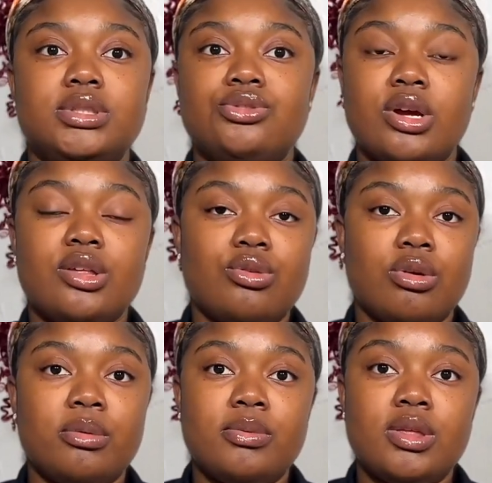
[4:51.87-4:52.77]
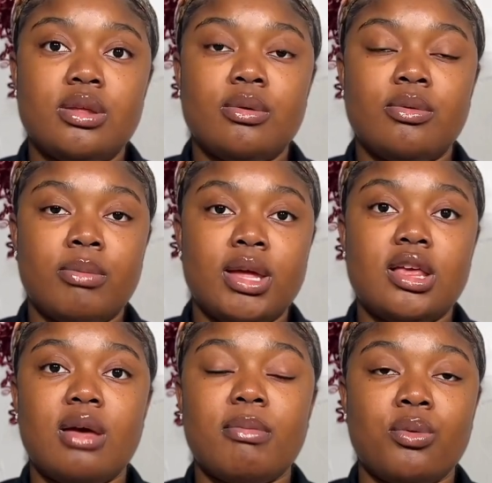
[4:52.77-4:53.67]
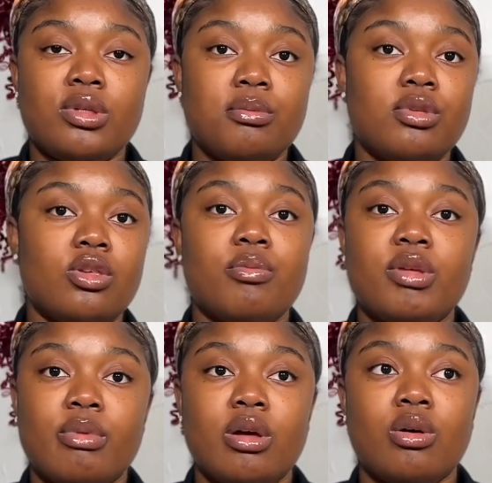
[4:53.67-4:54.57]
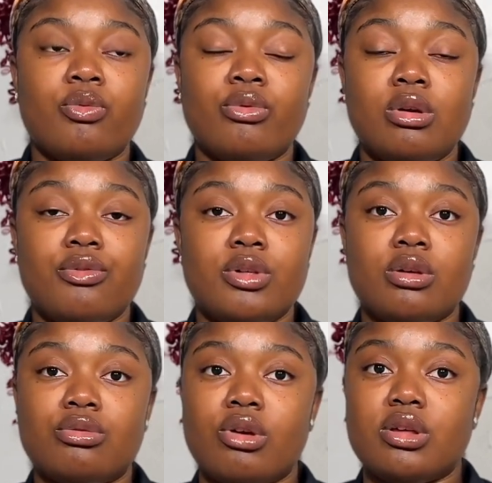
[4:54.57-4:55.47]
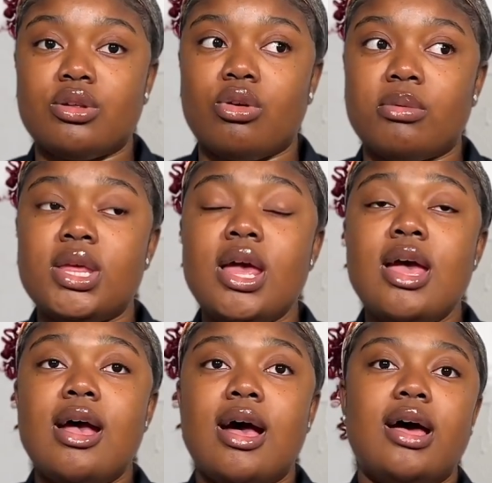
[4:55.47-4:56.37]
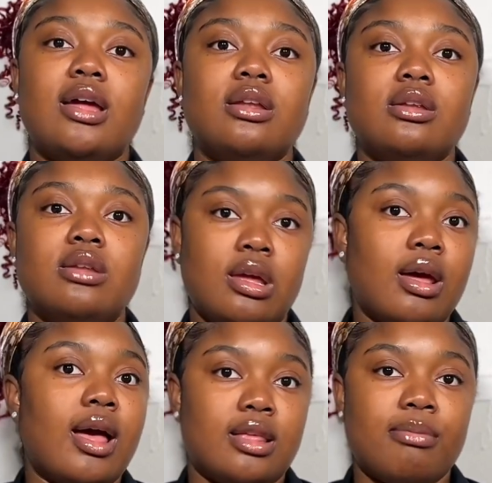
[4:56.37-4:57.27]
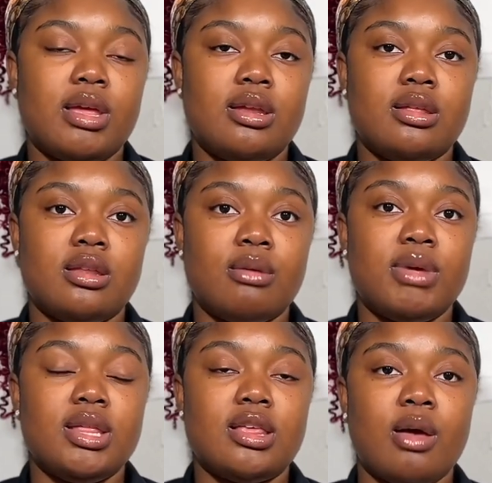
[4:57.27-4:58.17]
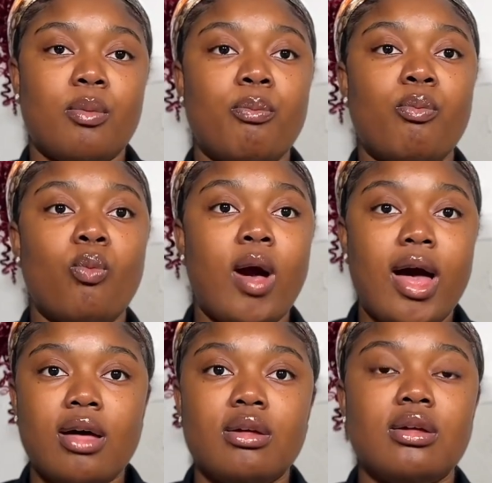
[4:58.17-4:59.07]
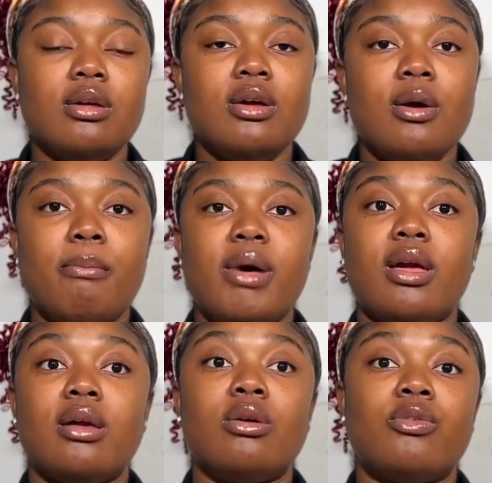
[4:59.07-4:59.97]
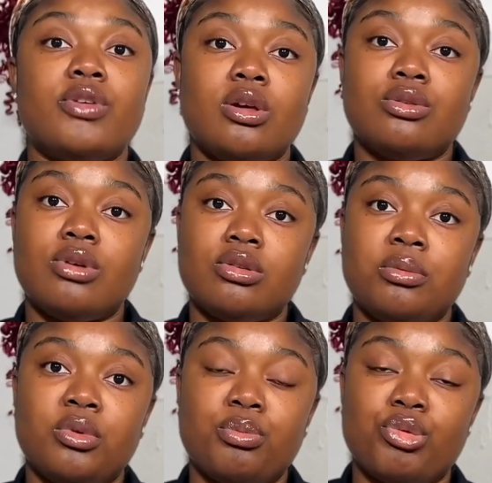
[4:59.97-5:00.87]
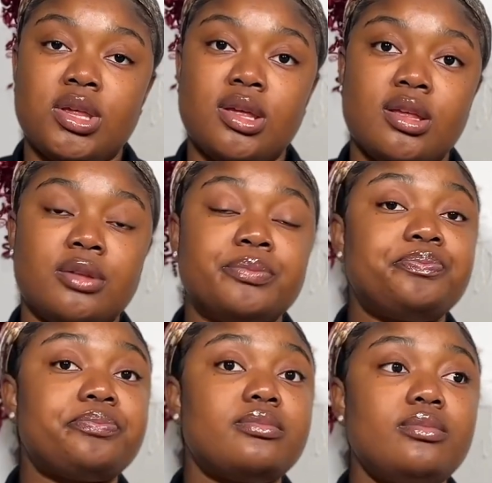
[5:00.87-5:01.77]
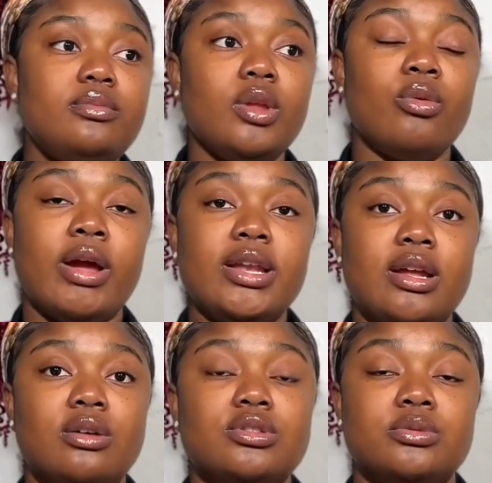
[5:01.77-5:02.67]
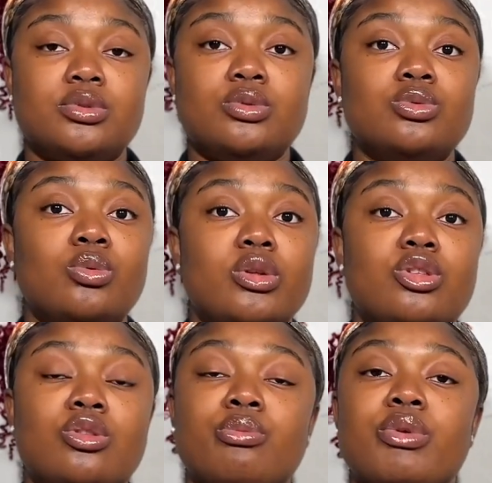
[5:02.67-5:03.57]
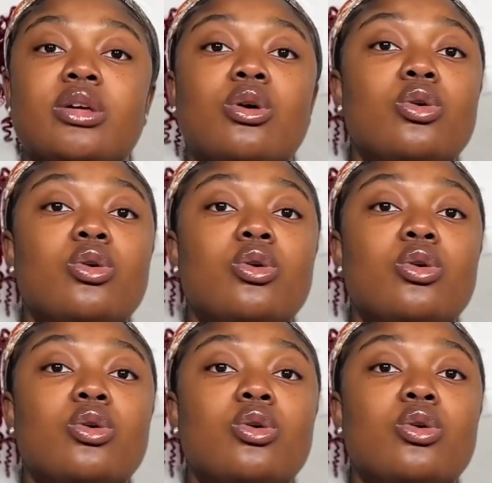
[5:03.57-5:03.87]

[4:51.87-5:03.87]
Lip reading: transcripts. In my time, I was able to submit my unofficial transcript and they accepted it in the meantime while my official transcript was processing. Right now, some schools will want you to bring